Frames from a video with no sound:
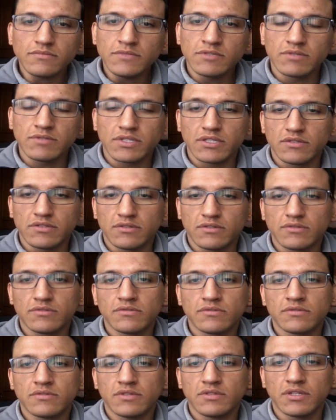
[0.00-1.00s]
We can also
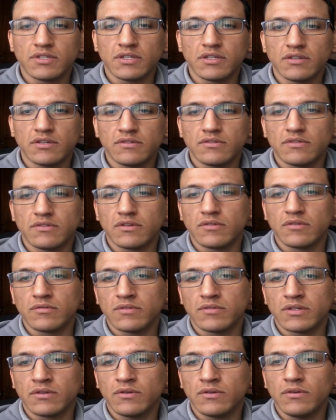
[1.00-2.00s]
see
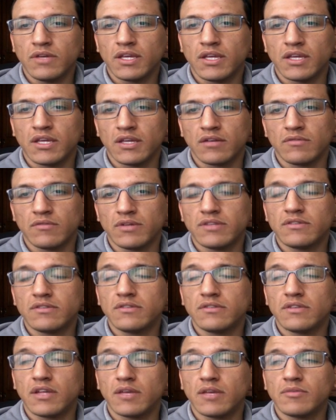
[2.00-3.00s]
someone cooking. What's the
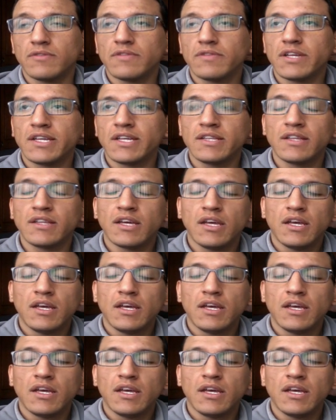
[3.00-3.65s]
name of that?